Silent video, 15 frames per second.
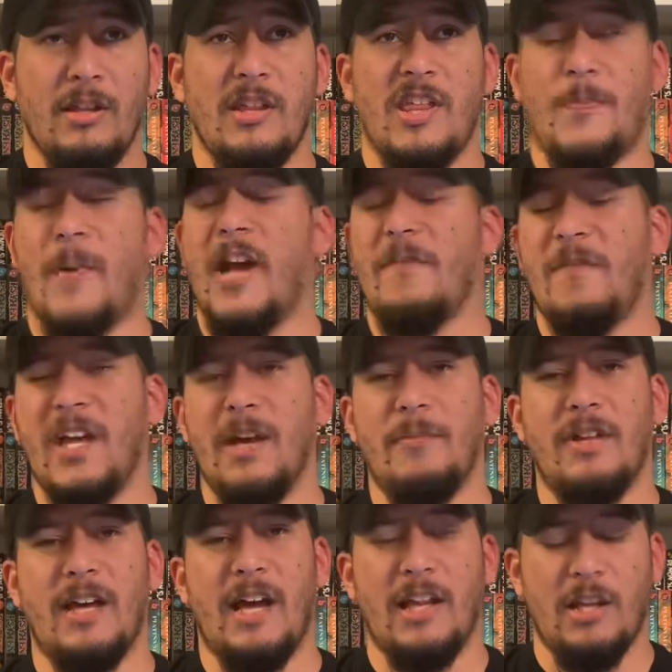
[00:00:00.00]
Spy
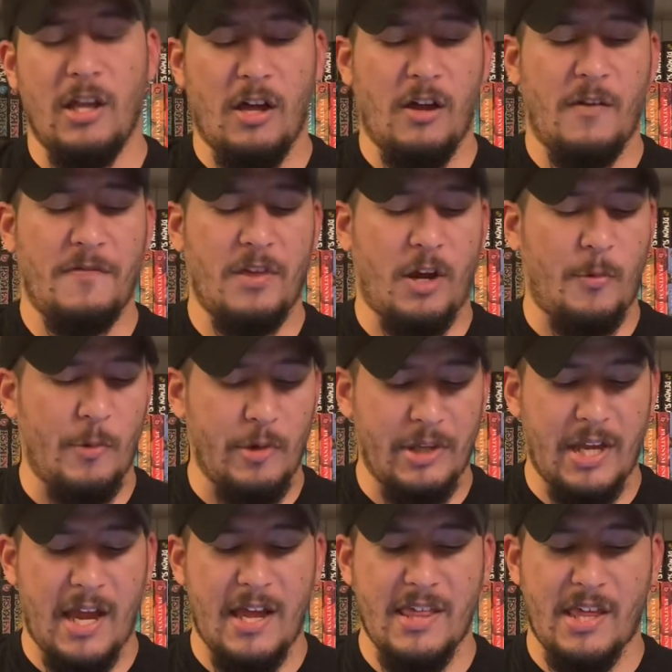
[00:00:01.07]
Family, I love. Sakamoto
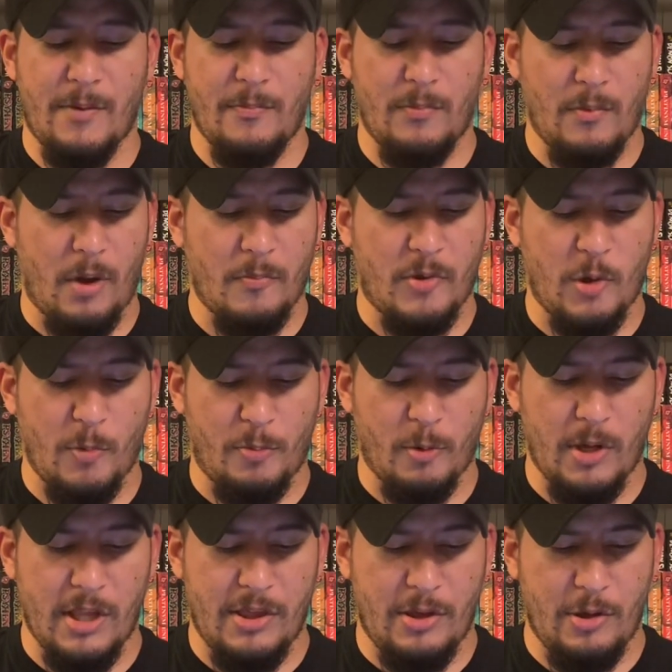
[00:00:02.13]
Days, I'm
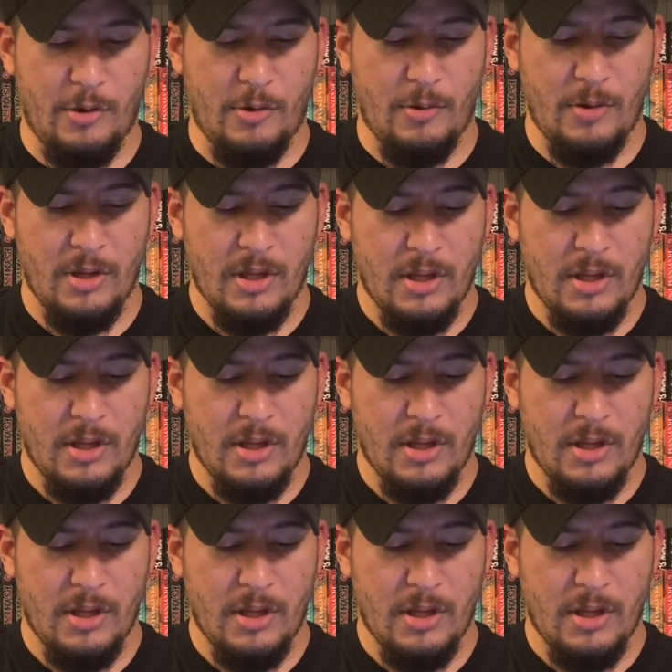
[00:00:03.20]
super into.